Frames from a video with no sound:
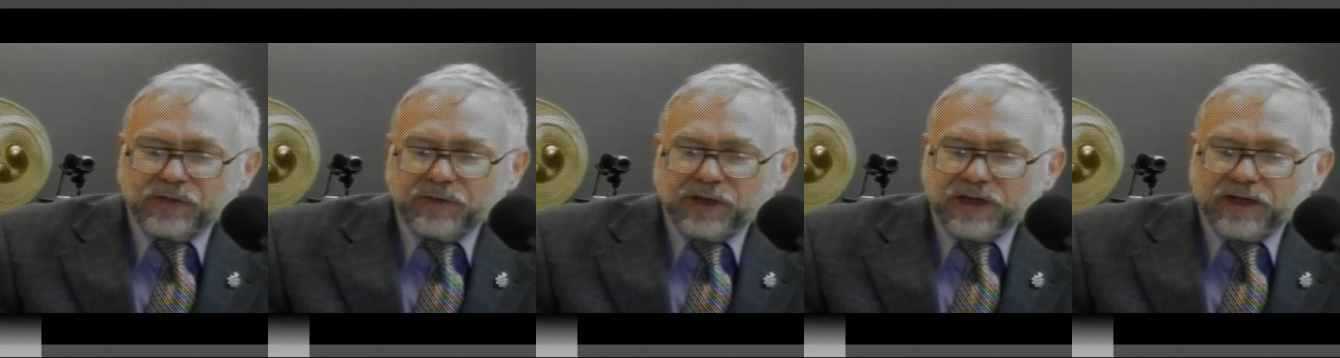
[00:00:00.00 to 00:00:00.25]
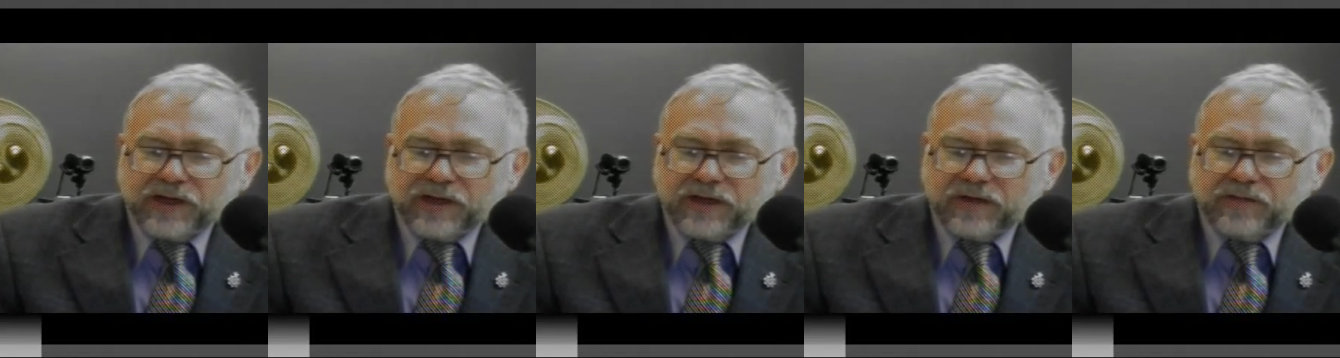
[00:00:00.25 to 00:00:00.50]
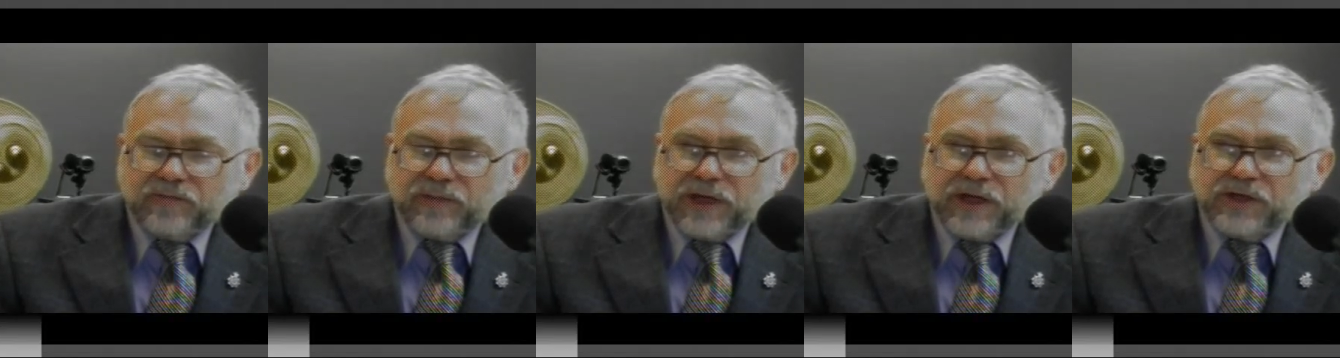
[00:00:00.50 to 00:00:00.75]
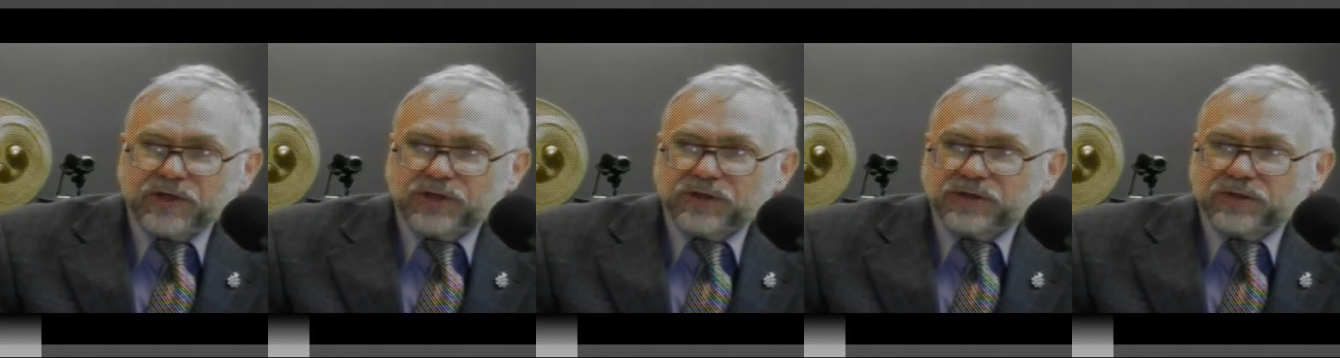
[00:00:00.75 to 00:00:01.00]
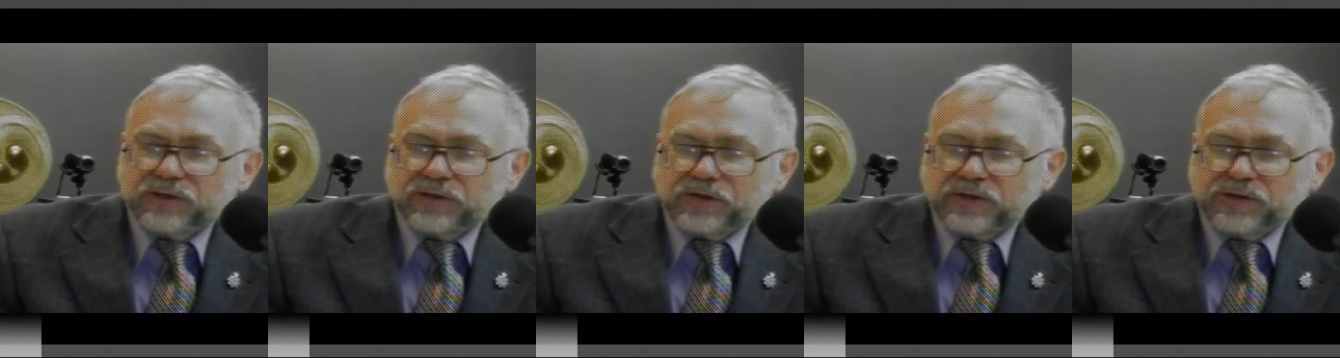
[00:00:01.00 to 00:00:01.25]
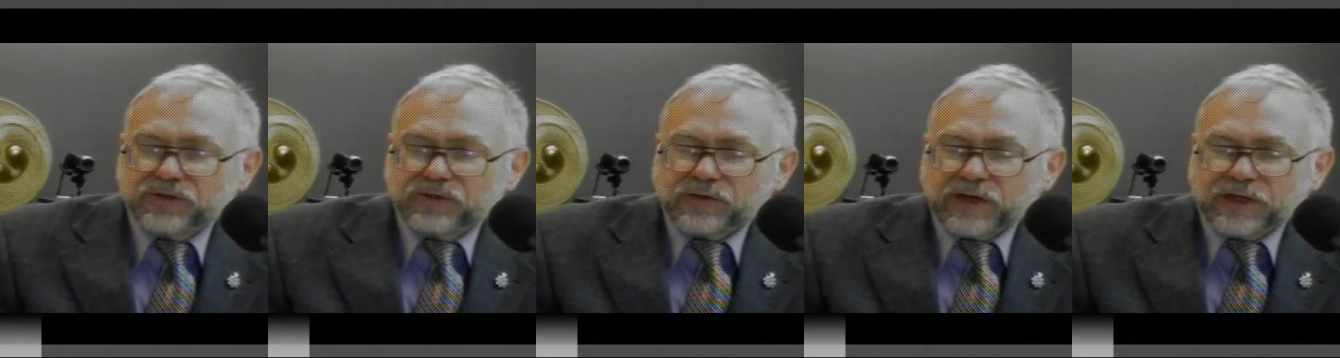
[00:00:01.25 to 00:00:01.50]
We had a major
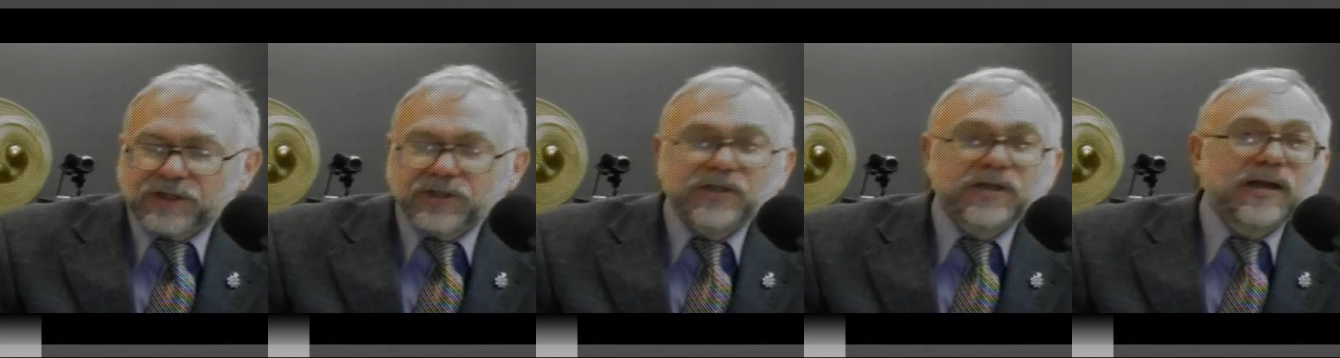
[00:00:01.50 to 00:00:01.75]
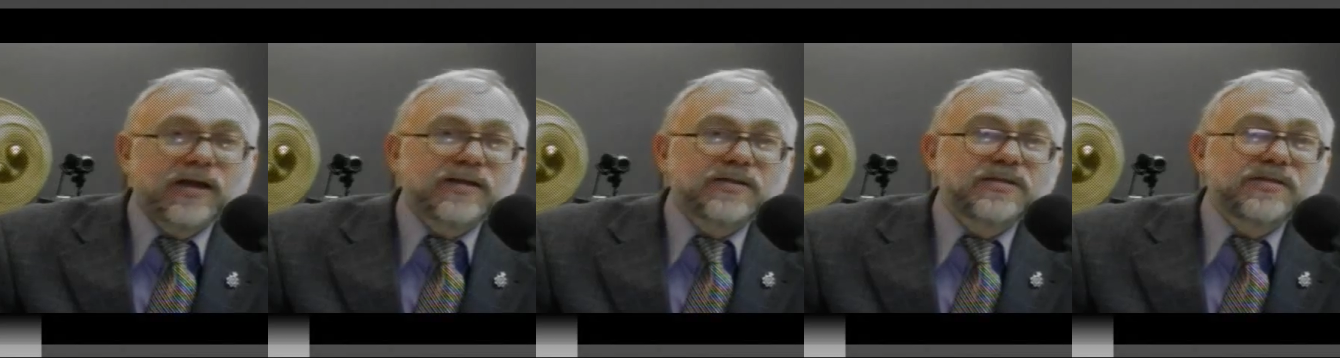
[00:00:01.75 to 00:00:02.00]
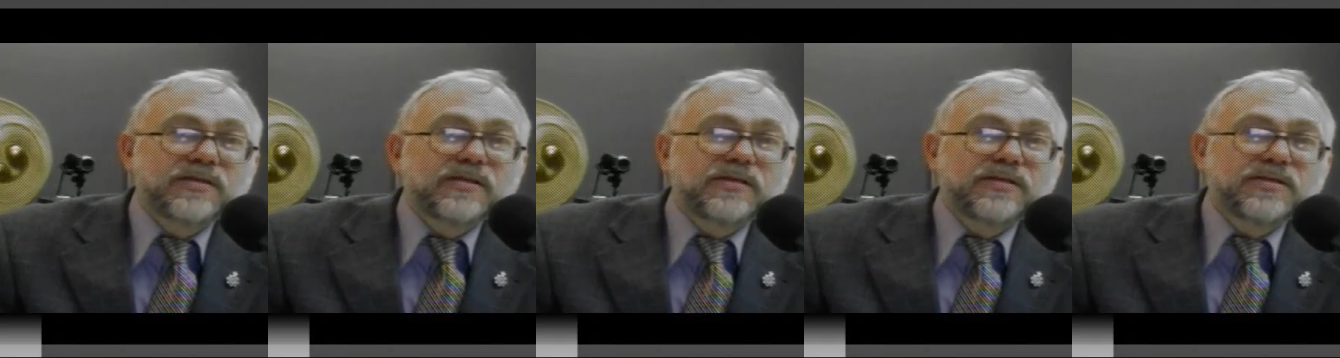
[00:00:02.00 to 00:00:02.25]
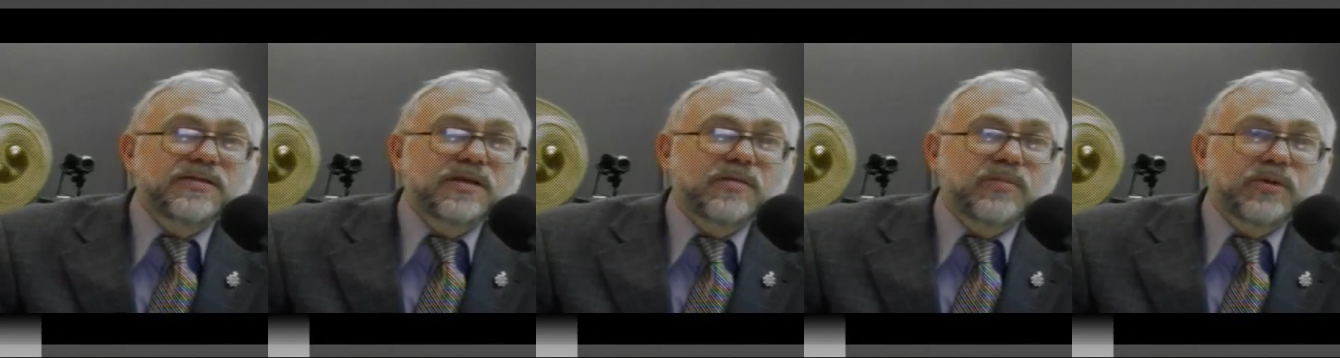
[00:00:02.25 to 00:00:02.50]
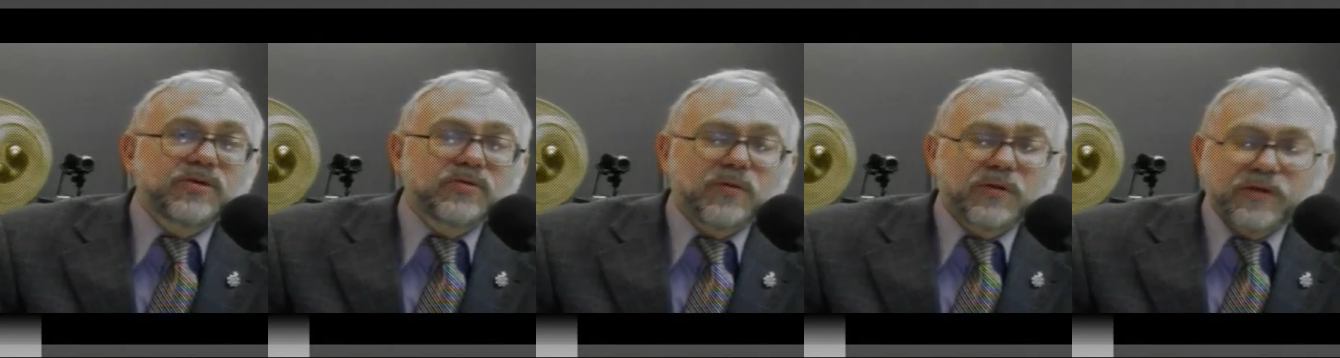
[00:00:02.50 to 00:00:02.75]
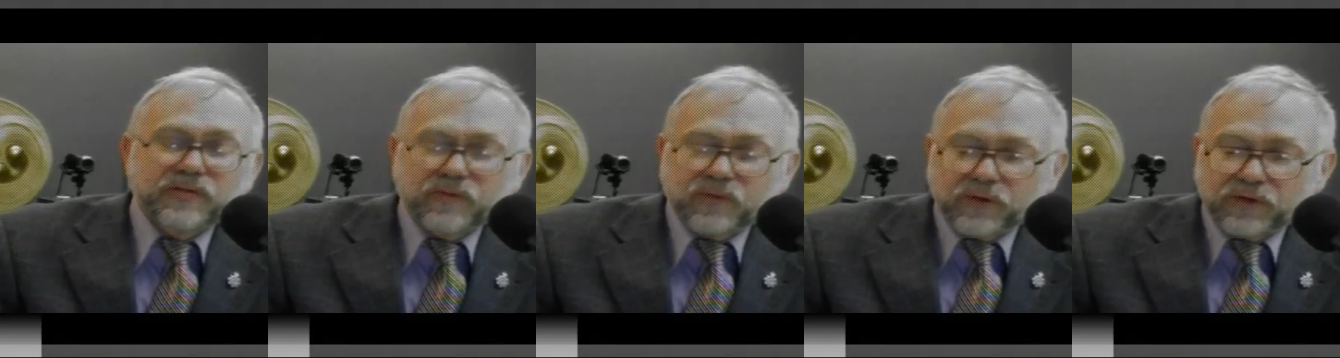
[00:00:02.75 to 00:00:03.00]
construction accident December
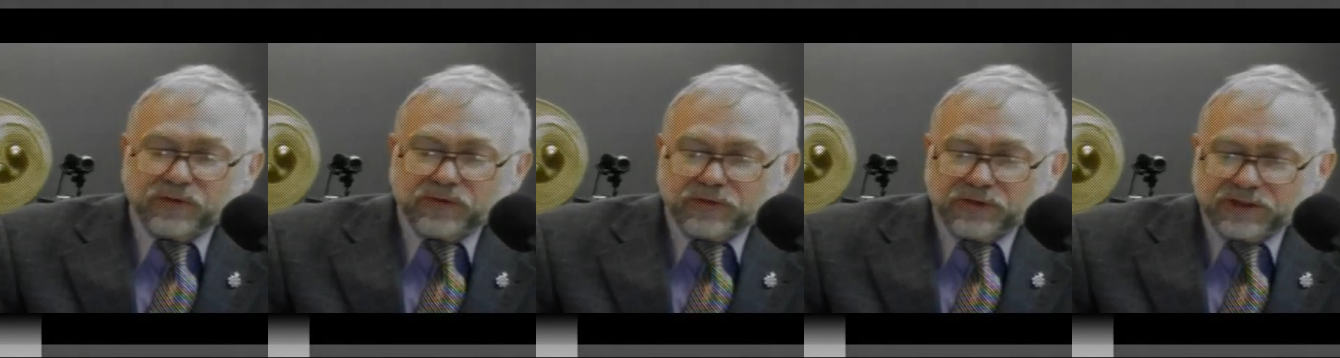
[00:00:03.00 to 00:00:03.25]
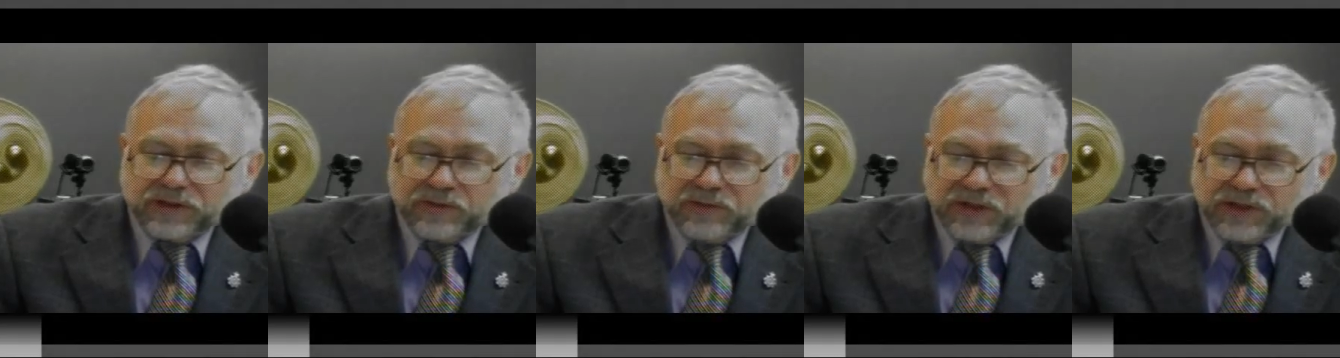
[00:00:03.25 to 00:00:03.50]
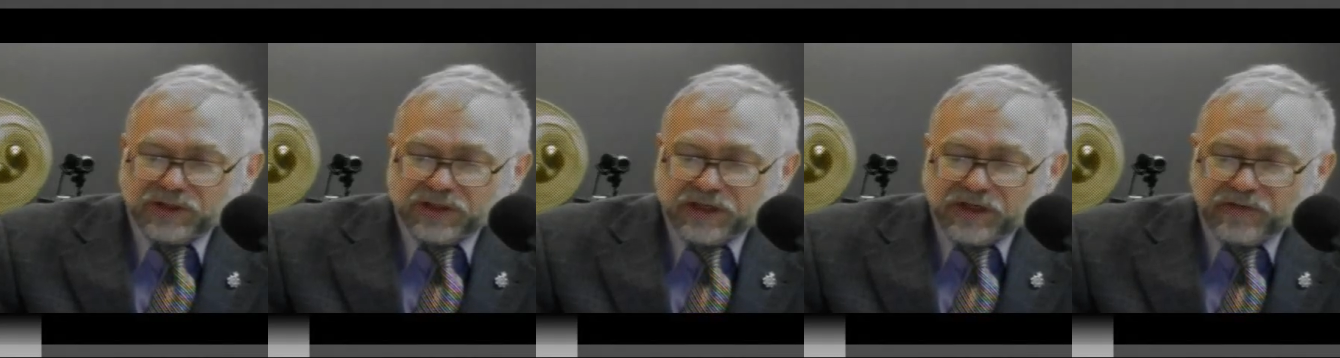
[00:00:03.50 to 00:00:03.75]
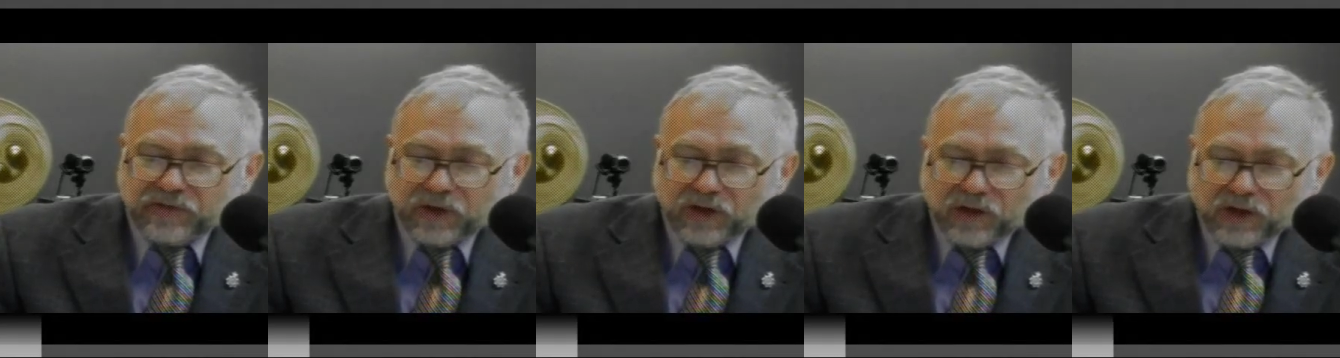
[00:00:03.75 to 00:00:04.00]
24th, Christmas Eve.